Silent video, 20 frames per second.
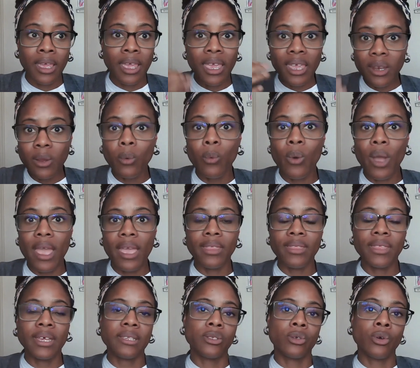in a way
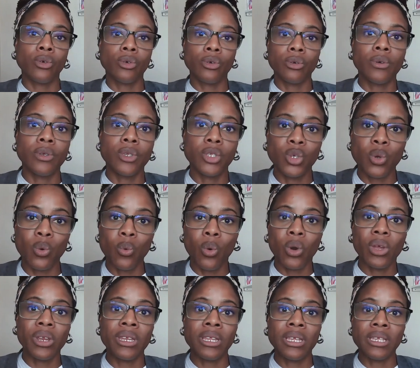that's congruent to
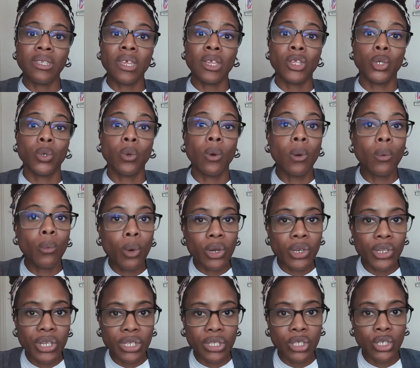what it is that you are
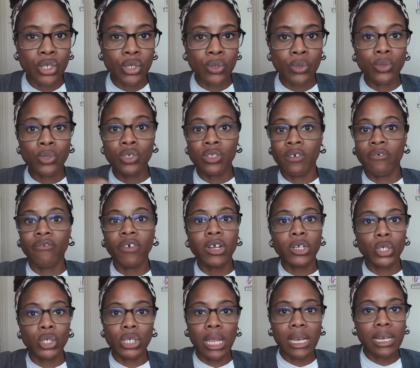wanting to do to the
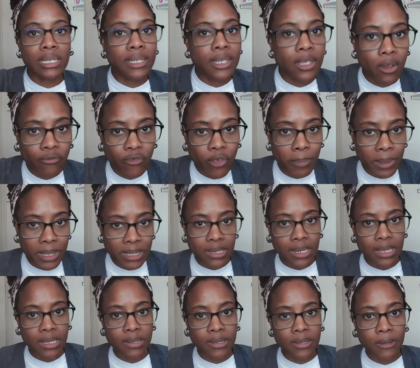functionality of your
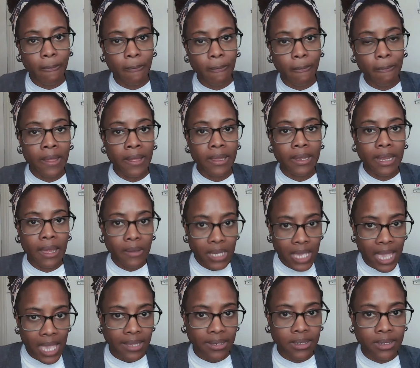business. Now,
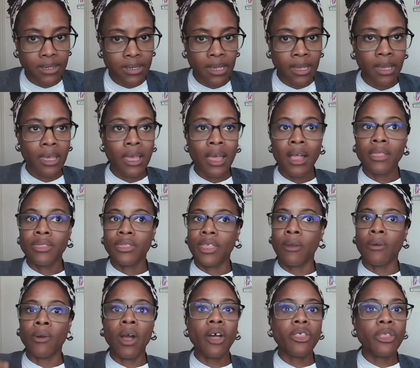yes,
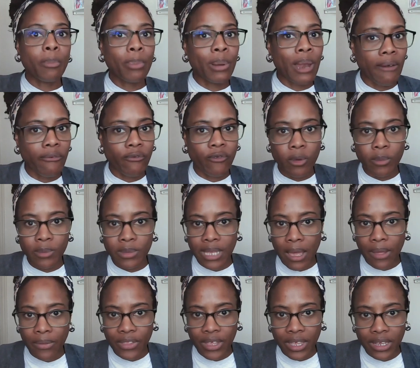there are other platforms
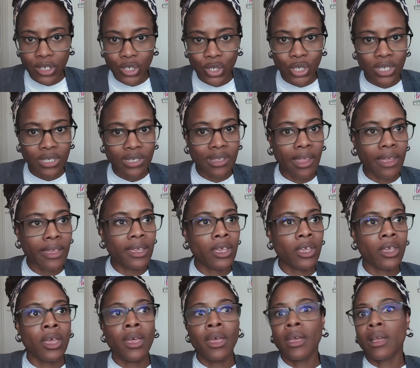out there, just like
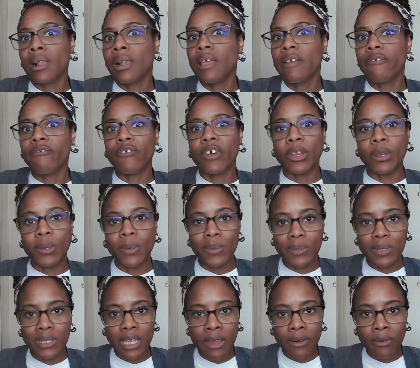
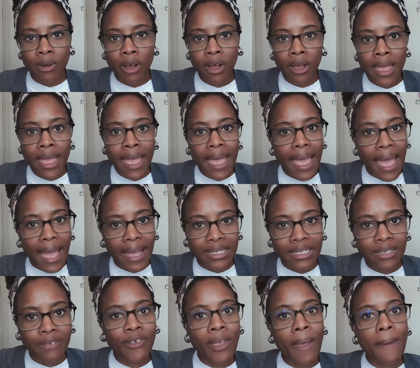ClickFunnels, there are
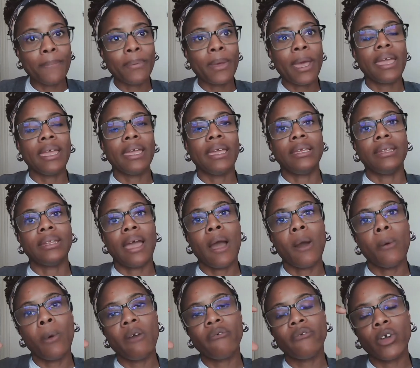ActiveCampaign.
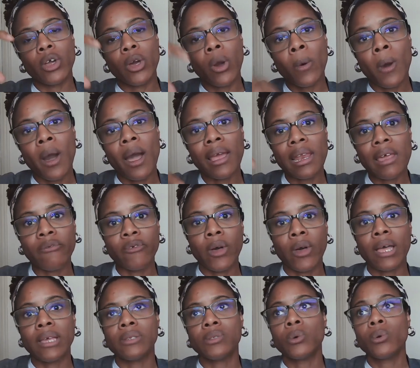However, Go High Level
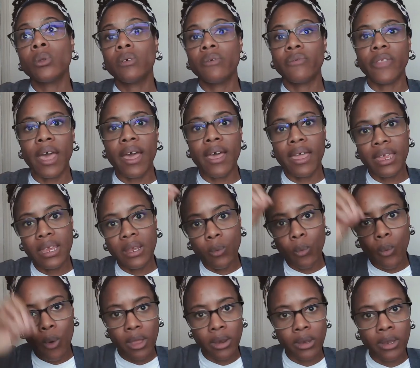has all of that
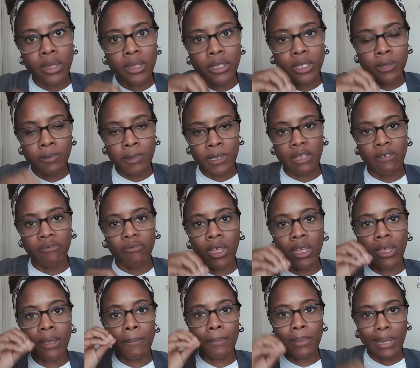in one
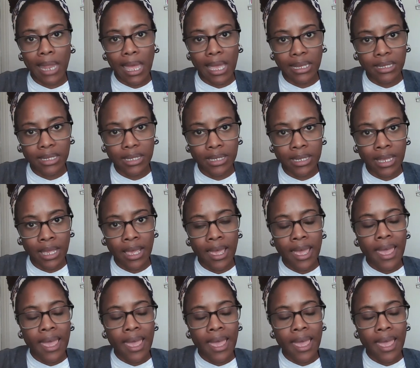specific place.